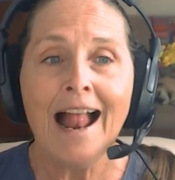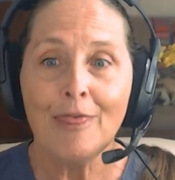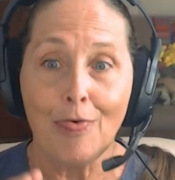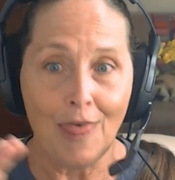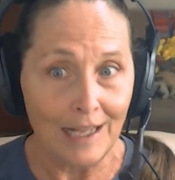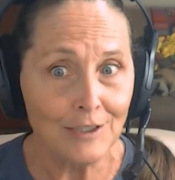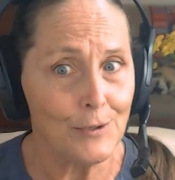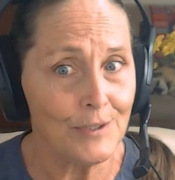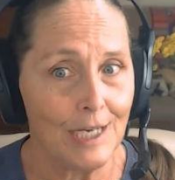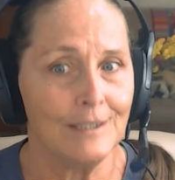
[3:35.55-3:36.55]
That's
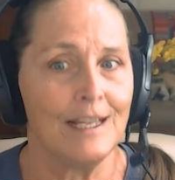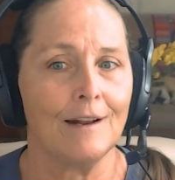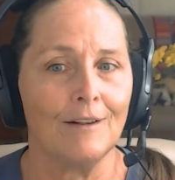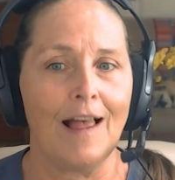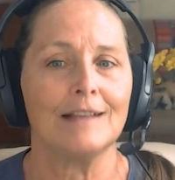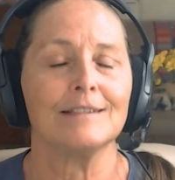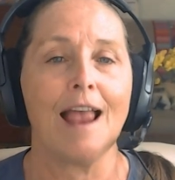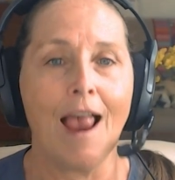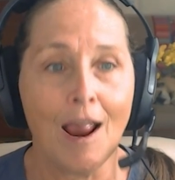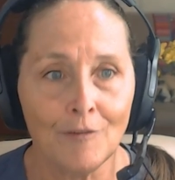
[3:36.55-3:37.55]
who takes that class.
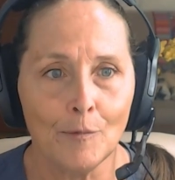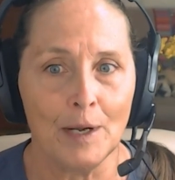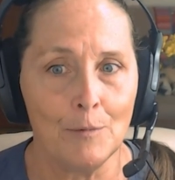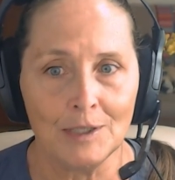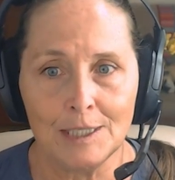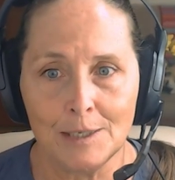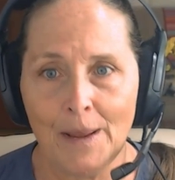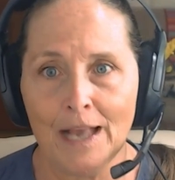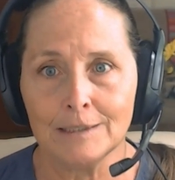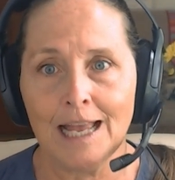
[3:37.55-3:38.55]
Everybody wants to
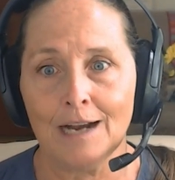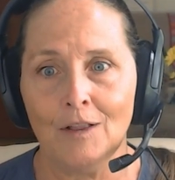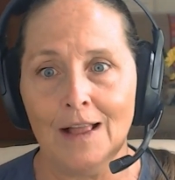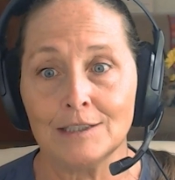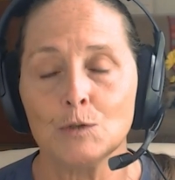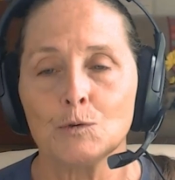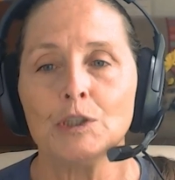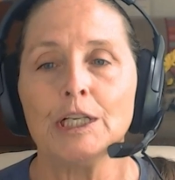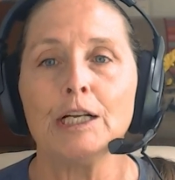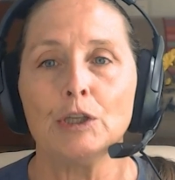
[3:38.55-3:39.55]
pass that class. There's
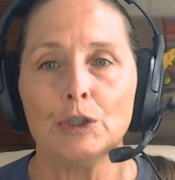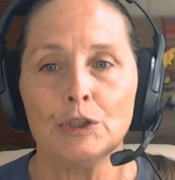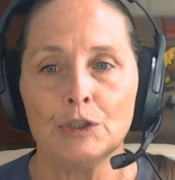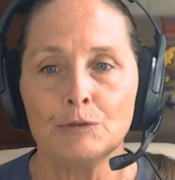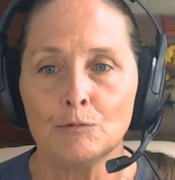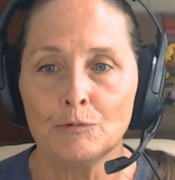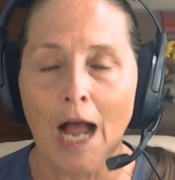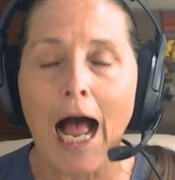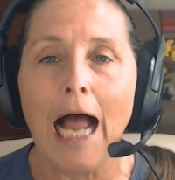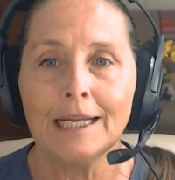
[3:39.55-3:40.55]
really a
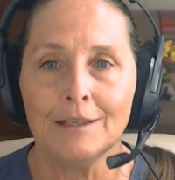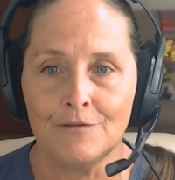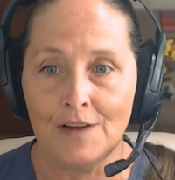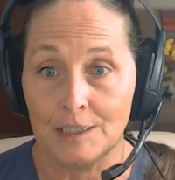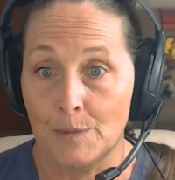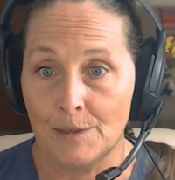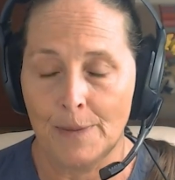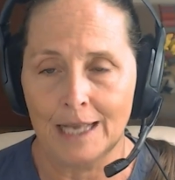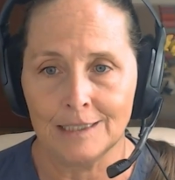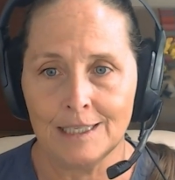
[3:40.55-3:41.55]
high investment in
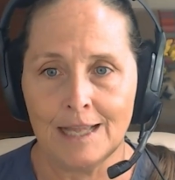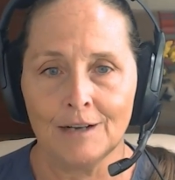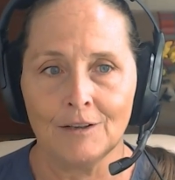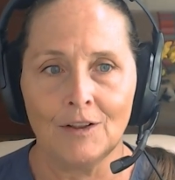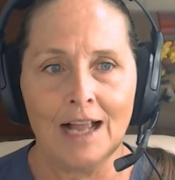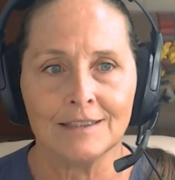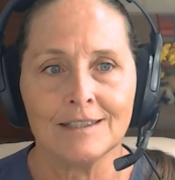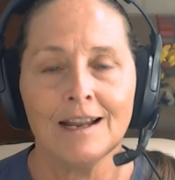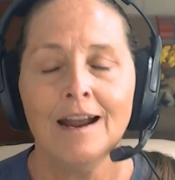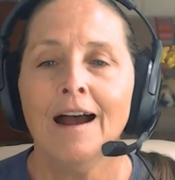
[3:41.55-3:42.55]
passing that
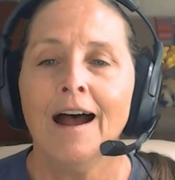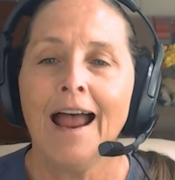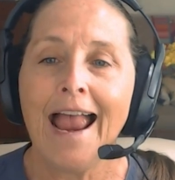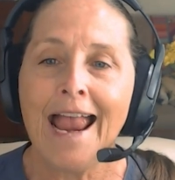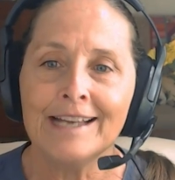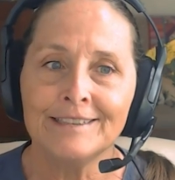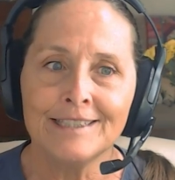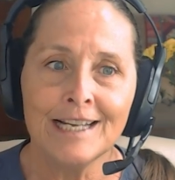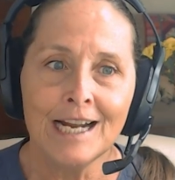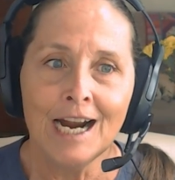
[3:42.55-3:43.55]
class.
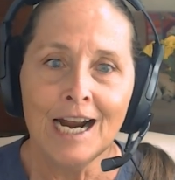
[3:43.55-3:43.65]
And